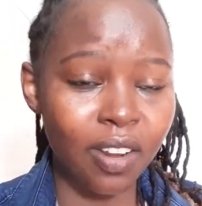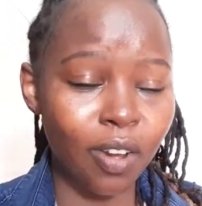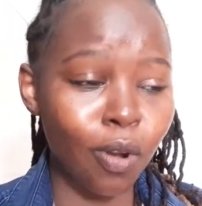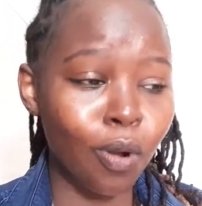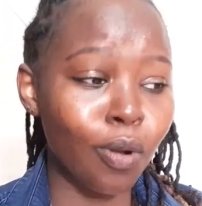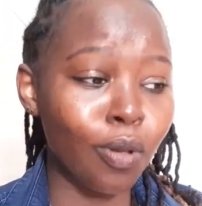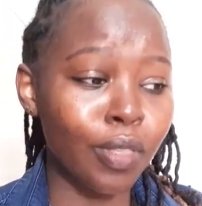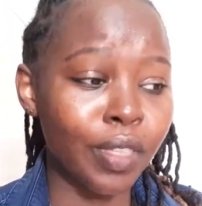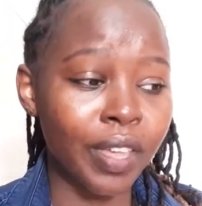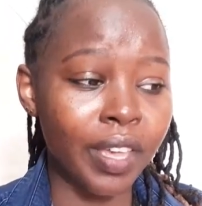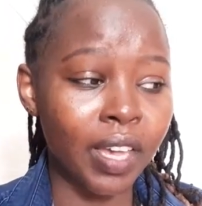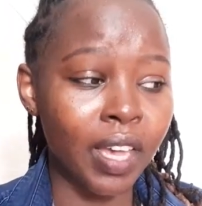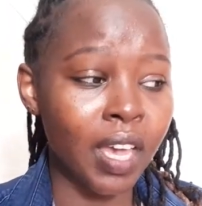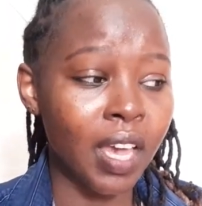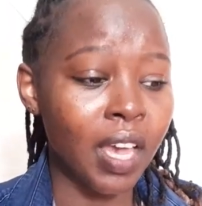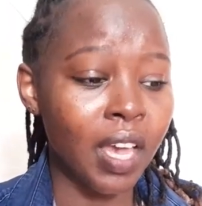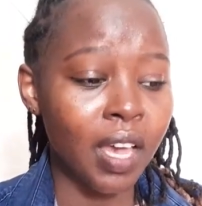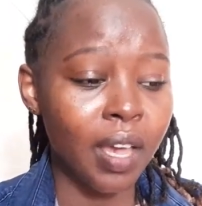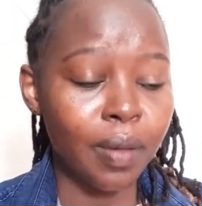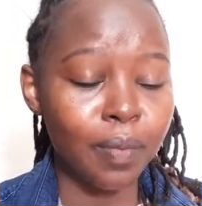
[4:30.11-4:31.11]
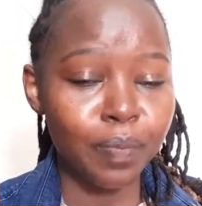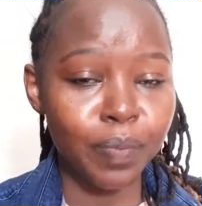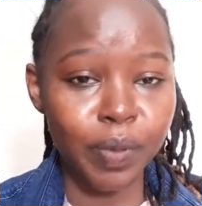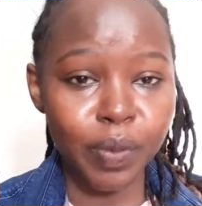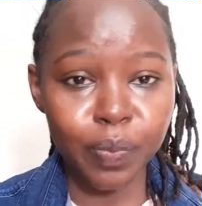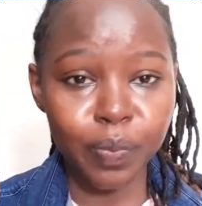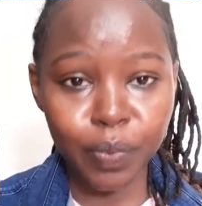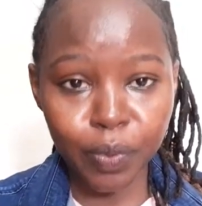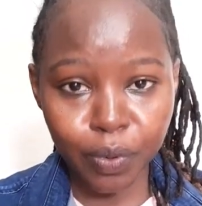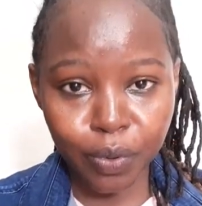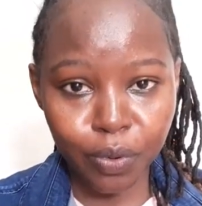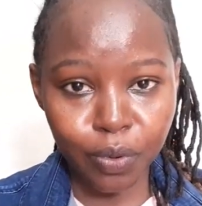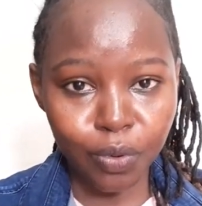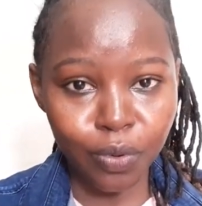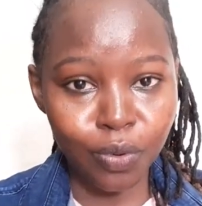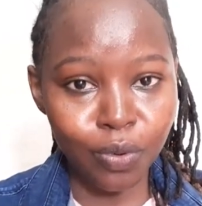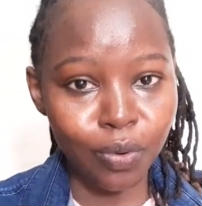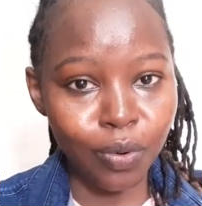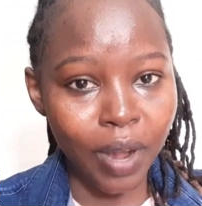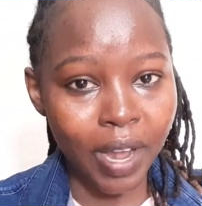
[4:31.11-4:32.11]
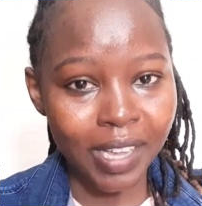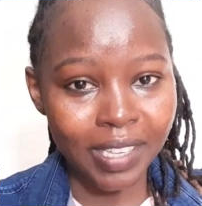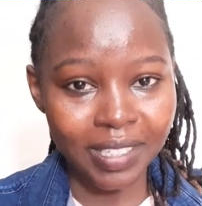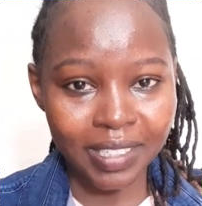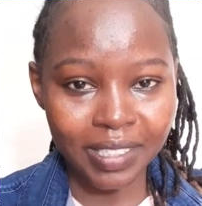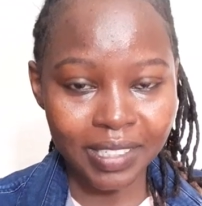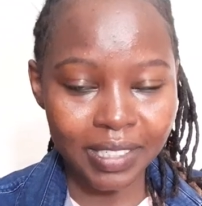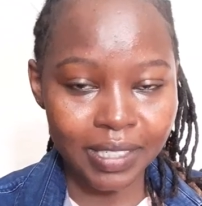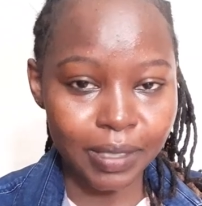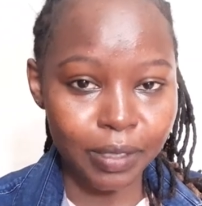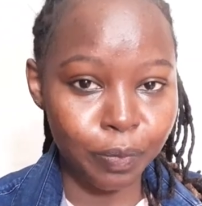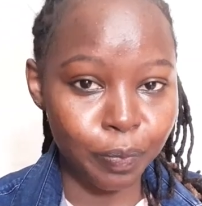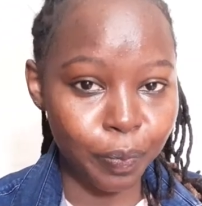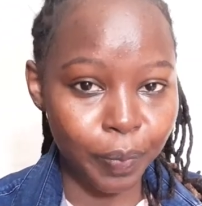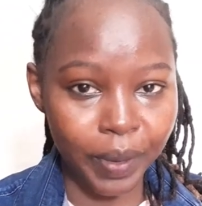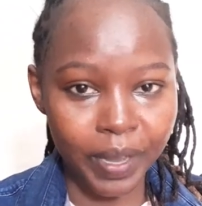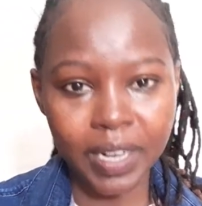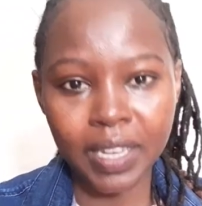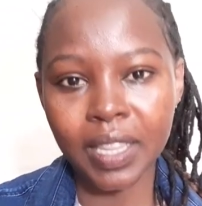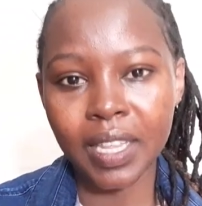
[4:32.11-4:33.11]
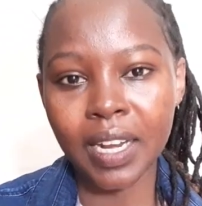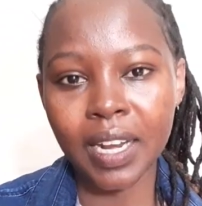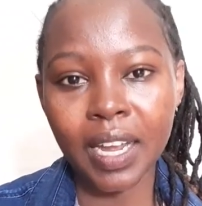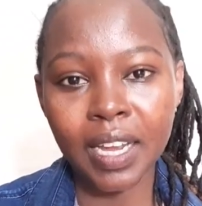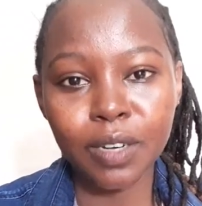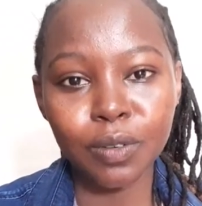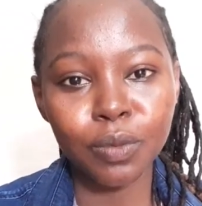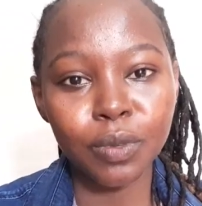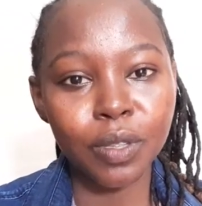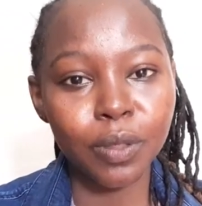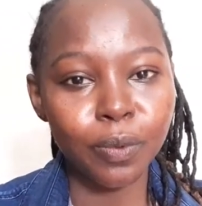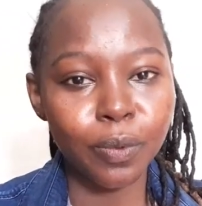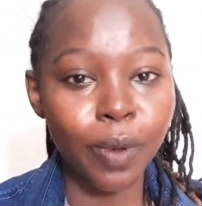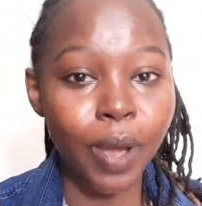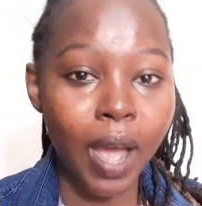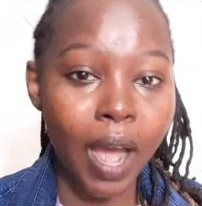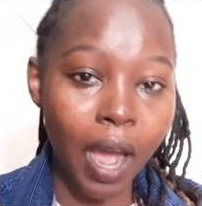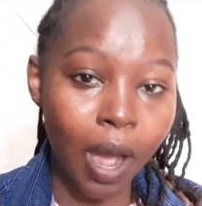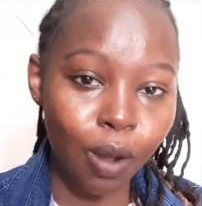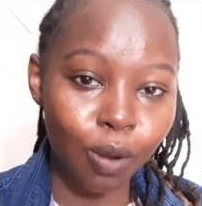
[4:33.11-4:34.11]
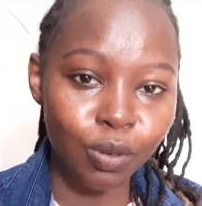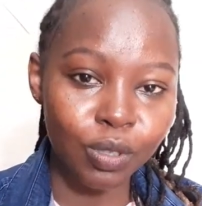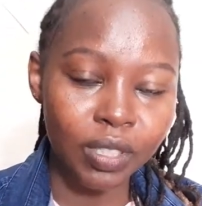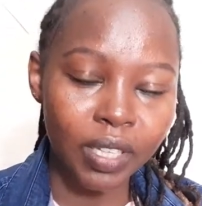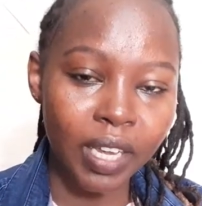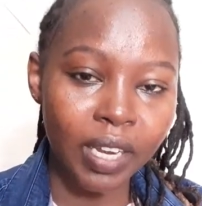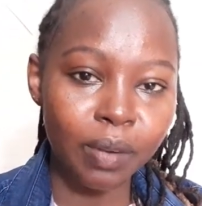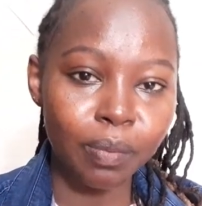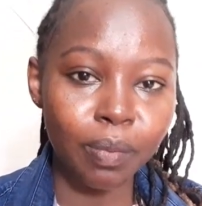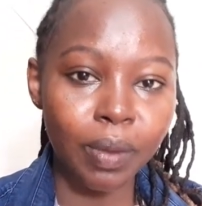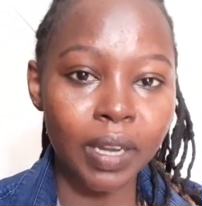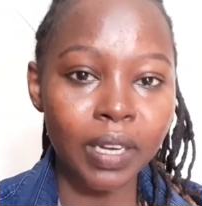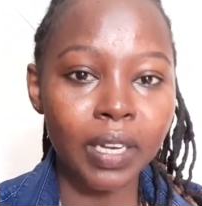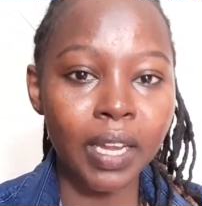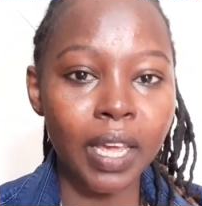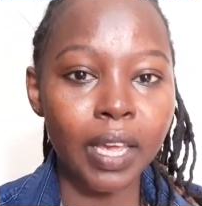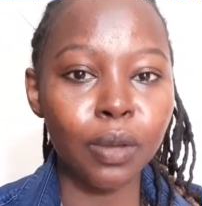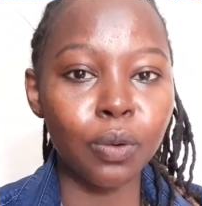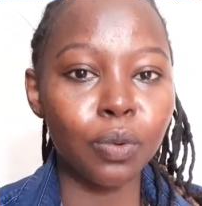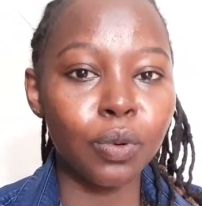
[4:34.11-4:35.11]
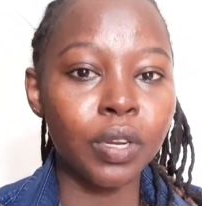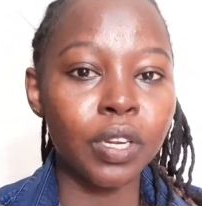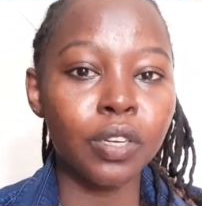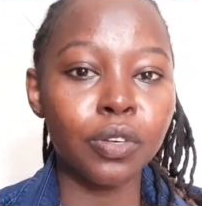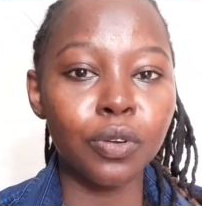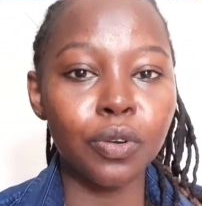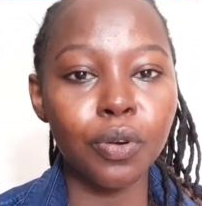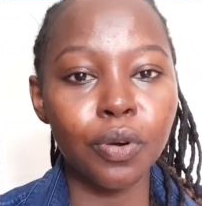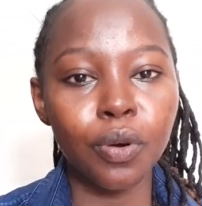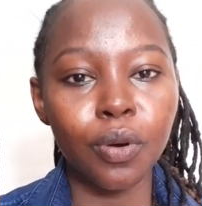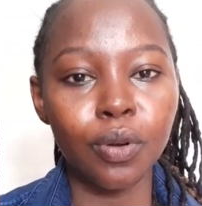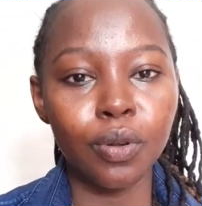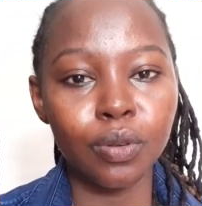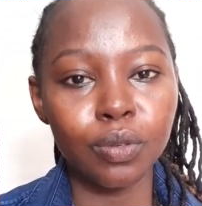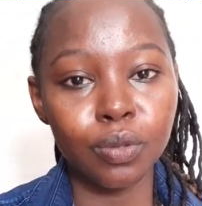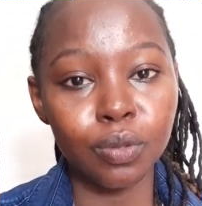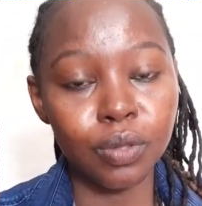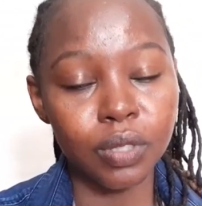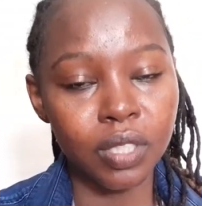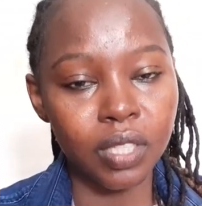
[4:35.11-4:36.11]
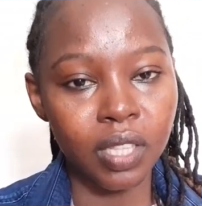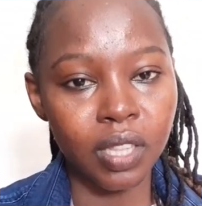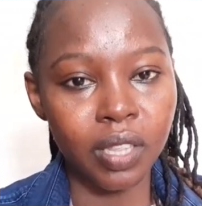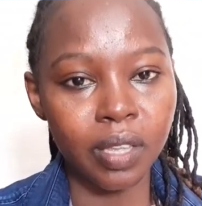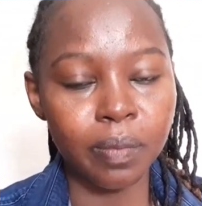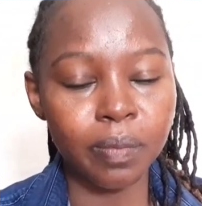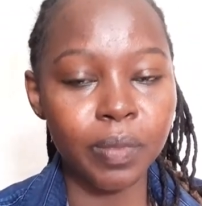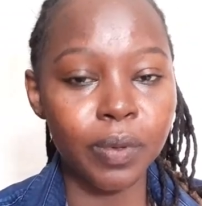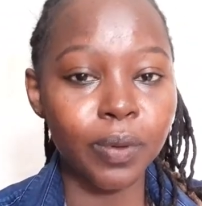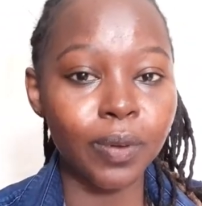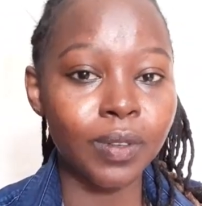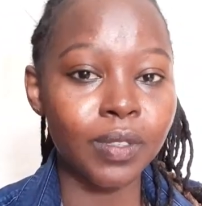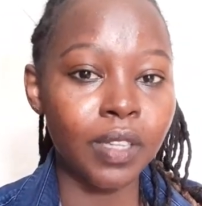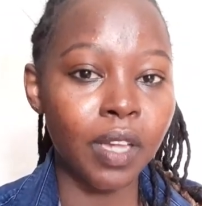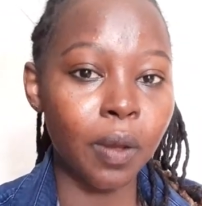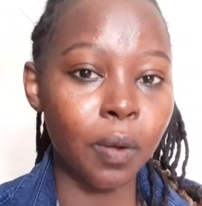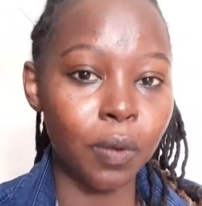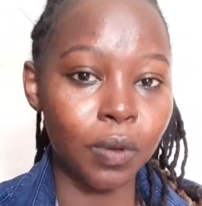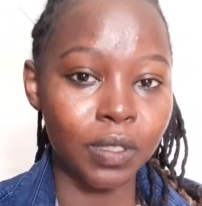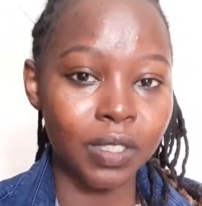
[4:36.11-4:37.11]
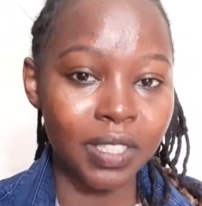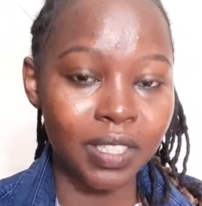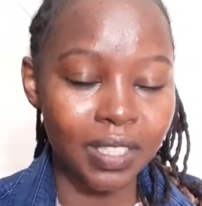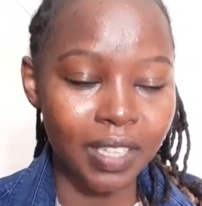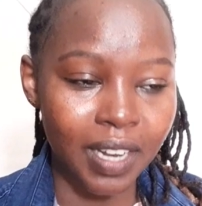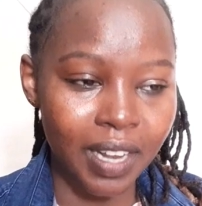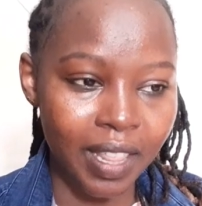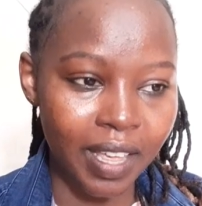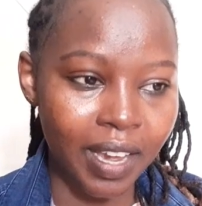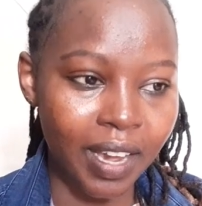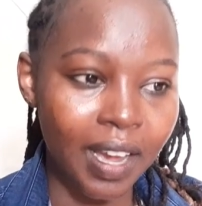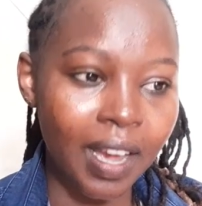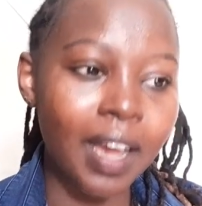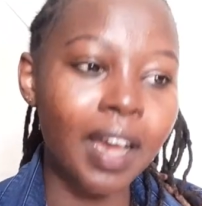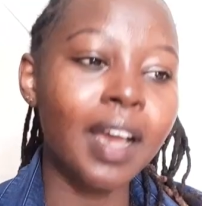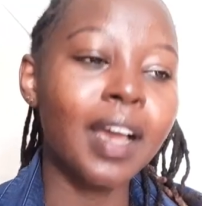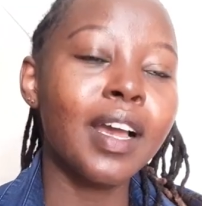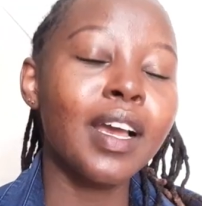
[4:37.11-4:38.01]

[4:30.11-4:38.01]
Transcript: All the people who I spent the night with were outside, but I couldn't go to see them because I was inside the car.